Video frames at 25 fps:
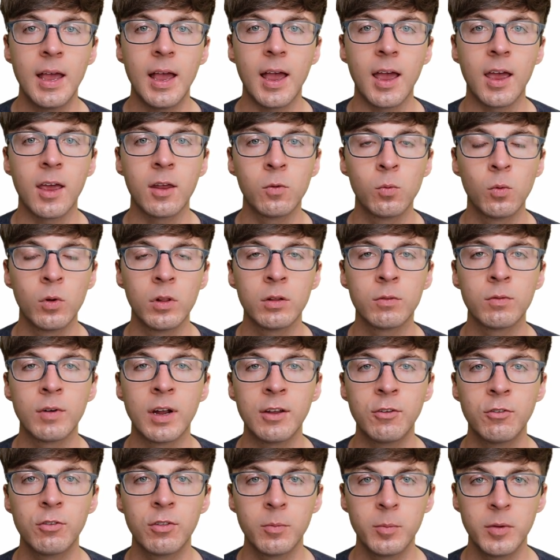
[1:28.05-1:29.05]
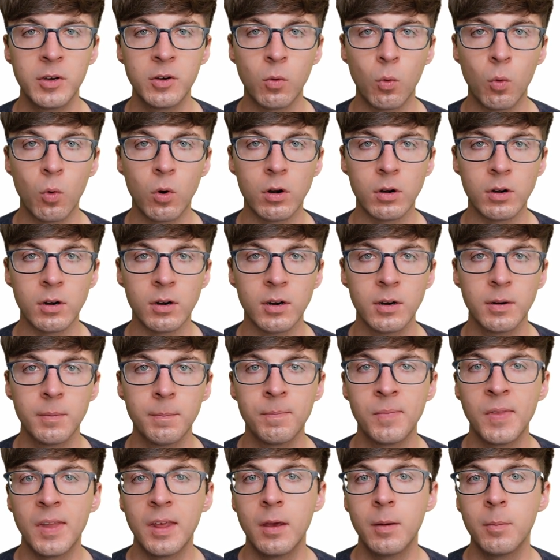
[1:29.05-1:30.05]
and we'll arrange them in
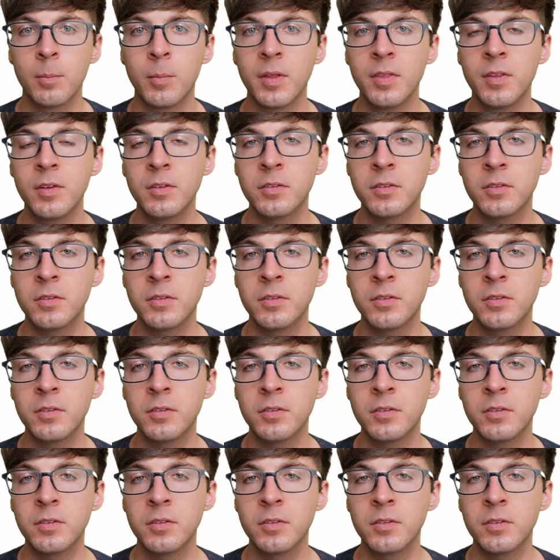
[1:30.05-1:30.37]
order, but